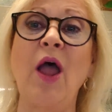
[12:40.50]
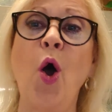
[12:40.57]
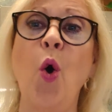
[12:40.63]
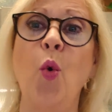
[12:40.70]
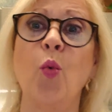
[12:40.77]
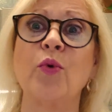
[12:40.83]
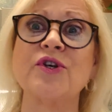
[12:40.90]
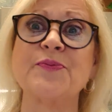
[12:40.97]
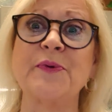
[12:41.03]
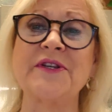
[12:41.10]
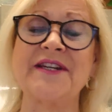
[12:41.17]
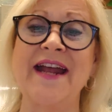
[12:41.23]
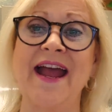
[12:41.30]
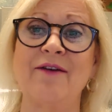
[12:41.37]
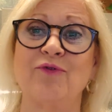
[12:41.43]
Oh, we're
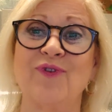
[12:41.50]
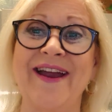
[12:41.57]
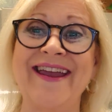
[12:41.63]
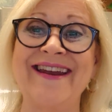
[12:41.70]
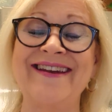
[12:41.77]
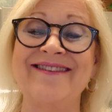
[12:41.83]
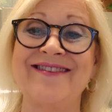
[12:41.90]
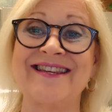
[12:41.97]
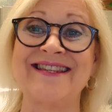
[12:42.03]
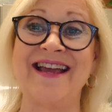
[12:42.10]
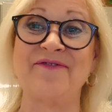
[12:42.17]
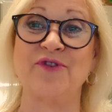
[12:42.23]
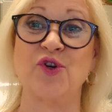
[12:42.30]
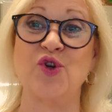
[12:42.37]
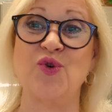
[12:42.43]
supposed to have rain this
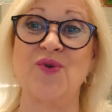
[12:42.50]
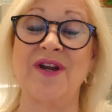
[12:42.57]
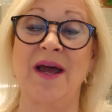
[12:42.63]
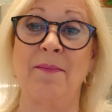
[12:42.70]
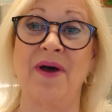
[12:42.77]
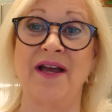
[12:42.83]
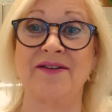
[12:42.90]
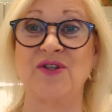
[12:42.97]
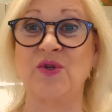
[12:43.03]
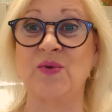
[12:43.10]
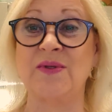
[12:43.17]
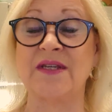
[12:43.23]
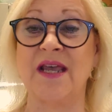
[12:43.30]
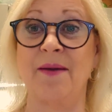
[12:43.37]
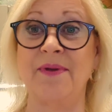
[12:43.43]
afternoon. A
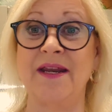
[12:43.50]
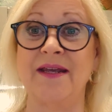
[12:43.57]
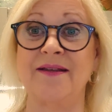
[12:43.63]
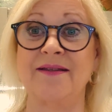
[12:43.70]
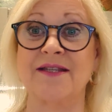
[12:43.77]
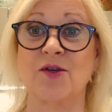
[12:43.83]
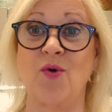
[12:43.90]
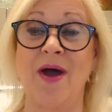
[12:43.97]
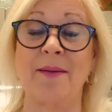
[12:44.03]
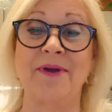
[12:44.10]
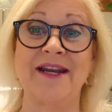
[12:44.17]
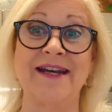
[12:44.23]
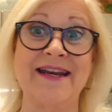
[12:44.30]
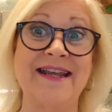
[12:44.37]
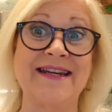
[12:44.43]
monsoon's coming in, so I'm
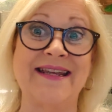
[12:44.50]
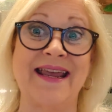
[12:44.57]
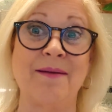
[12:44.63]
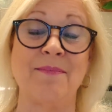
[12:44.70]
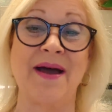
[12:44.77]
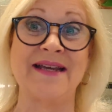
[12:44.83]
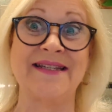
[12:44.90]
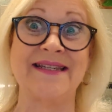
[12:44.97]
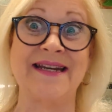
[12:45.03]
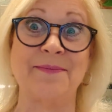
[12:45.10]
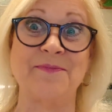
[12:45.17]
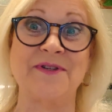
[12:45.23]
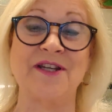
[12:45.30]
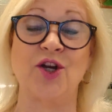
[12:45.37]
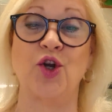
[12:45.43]
going to need to get my
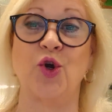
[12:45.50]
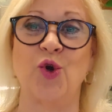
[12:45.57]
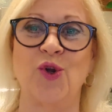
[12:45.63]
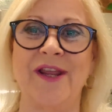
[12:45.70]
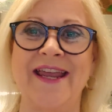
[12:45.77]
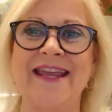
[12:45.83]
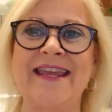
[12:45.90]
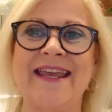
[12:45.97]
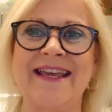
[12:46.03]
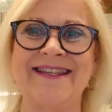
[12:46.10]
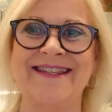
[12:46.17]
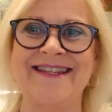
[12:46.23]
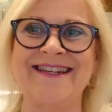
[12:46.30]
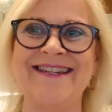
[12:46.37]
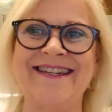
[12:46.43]
steps in early.
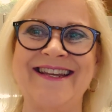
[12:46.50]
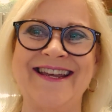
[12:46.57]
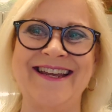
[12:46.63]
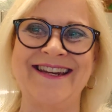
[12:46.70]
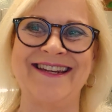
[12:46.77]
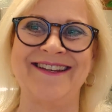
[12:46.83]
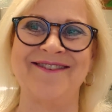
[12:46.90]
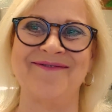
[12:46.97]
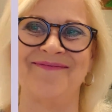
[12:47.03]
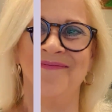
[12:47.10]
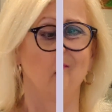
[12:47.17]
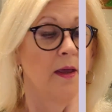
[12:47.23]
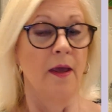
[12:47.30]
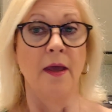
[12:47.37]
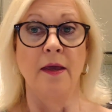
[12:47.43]
Yes, indeed.
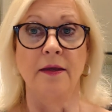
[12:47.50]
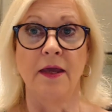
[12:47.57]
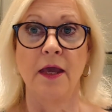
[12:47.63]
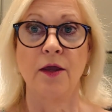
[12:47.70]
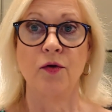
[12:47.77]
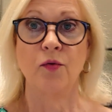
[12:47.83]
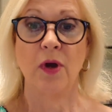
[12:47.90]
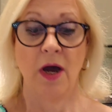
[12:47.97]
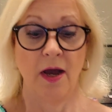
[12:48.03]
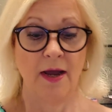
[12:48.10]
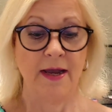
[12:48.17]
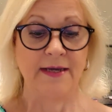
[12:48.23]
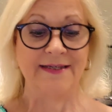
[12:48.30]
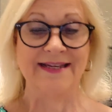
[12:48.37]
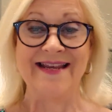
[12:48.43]
Hey you
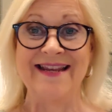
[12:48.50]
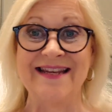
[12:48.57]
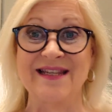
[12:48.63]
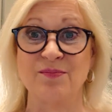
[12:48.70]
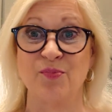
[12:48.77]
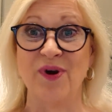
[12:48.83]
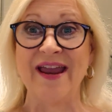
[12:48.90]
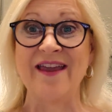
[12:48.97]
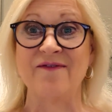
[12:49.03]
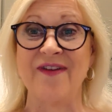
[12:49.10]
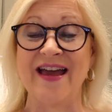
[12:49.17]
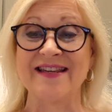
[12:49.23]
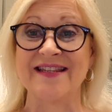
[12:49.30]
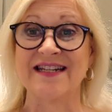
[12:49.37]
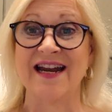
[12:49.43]
guys, it is
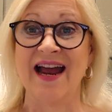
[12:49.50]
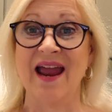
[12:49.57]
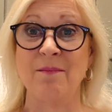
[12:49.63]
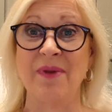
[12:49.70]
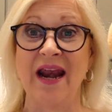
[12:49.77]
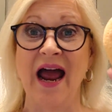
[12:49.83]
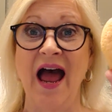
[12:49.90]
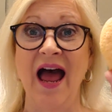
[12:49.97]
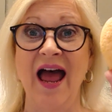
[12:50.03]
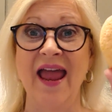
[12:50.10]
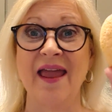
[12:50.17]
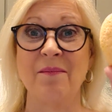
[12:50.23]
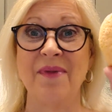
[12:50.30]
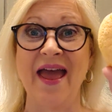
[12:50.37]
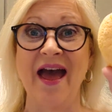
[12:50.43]
breakfast time and I
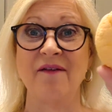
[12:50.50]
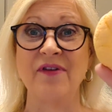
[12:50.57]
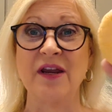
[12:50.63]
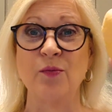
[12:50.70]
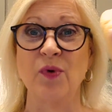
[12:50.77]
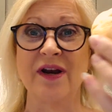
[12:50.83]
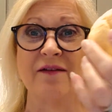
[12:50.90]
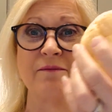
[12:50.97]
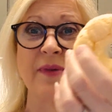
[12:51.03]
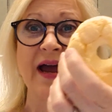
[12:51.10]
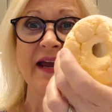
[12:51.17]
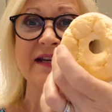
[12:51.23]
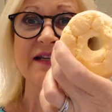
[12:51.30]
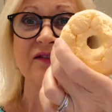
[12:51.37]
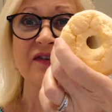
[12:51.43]
am having one of
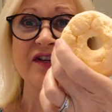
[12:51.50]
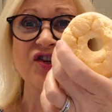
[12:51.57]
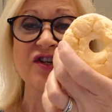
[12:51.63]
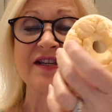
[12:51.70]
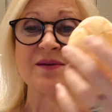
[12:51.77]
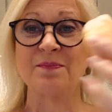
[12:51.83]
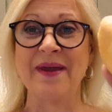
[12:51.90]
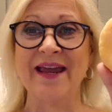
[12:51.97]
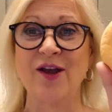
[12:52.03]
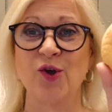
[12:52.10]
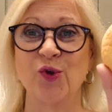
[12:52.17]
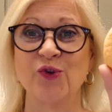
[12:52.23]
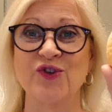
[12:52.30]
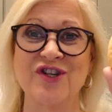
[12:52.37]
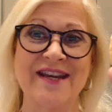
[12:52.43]
my delicious
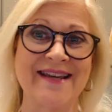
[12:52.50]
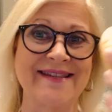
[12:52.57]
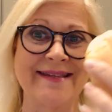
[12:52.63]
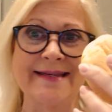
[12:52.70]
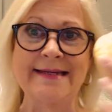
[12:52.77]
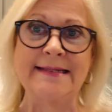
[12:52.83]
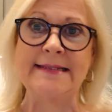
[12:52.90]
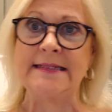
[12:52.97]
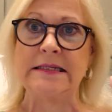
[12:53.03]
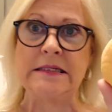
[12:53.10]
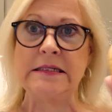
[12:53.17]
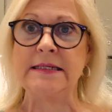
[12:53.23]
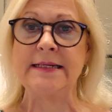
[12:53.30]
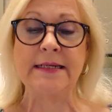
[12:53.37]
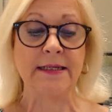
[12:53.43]
bagels. Yes
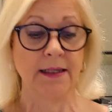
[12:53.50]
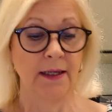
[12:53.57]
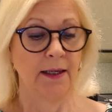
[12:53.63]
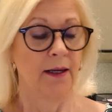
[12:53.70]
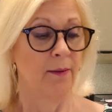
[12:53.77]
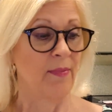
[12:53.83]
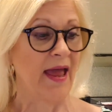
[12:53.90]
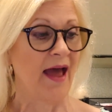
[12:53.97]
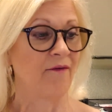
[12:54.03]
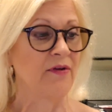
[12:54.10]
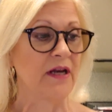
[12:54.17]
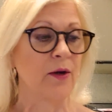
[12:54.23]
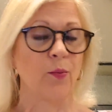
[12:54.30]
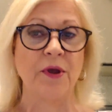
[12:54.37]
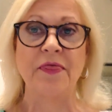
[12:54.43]
indeed. I'm
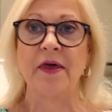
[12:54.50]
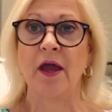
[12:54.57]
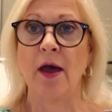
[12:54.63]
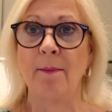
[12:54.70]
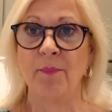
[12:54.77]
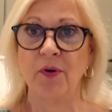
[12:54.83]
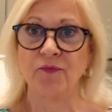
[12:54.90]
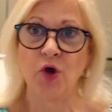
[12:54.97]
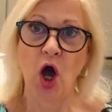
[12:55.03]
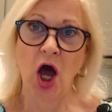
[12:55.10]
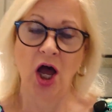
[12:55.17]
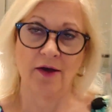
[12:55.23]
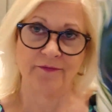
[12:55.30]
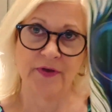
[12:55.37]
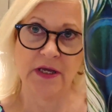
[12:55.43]
having it with a cup of
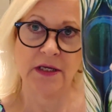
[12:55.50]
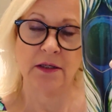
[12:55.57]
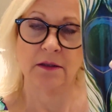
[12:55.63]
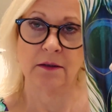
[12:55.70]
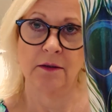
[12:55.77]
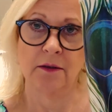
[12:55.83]
coffee.